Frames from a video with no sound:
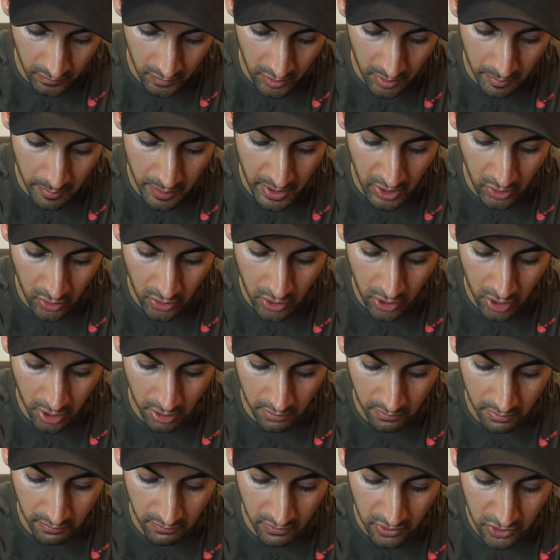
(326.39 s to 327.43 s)
the bell
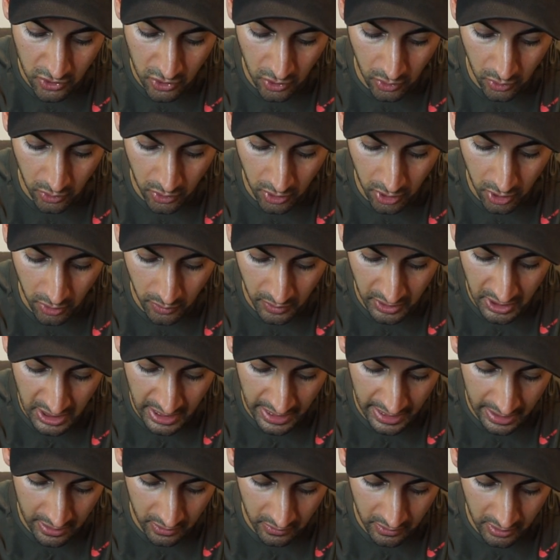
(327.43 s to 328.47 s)
curve of the solar going
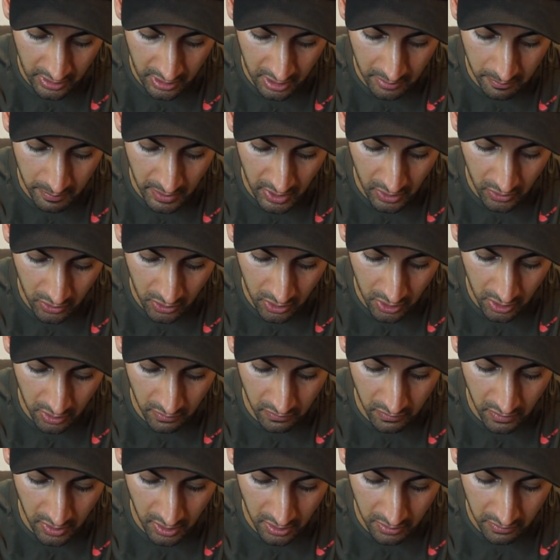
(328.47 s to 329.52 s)
down and the bell
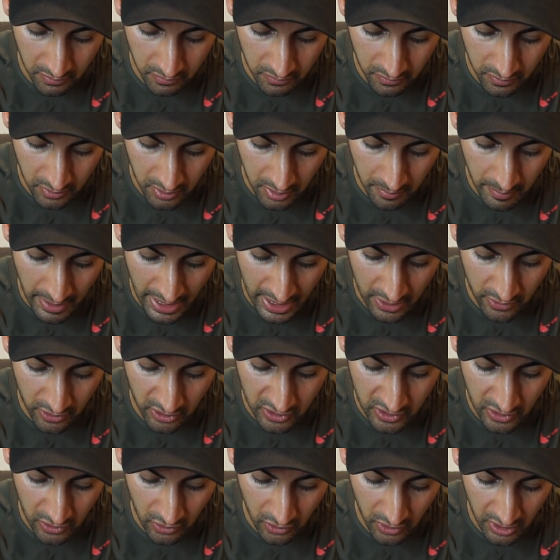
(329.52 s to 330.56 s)
curve of the
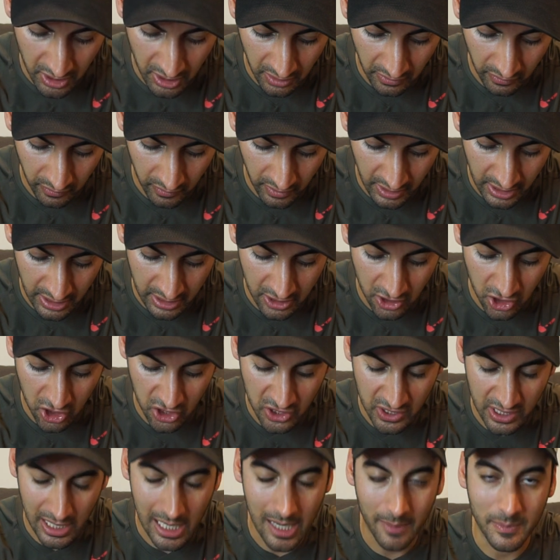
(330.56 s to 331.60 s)
batteries underneath, it kind of
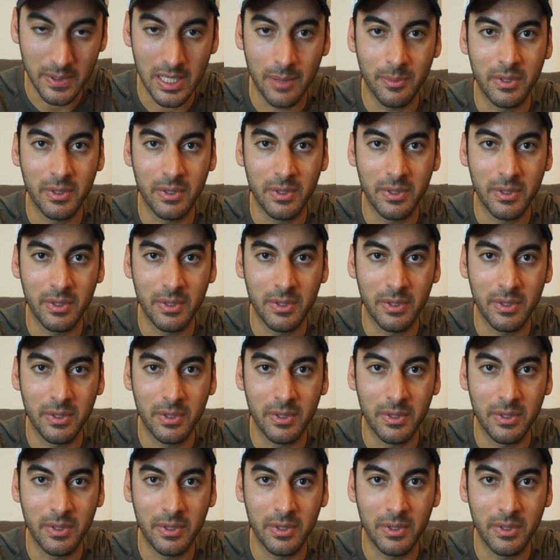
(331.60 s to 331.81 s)
just stops.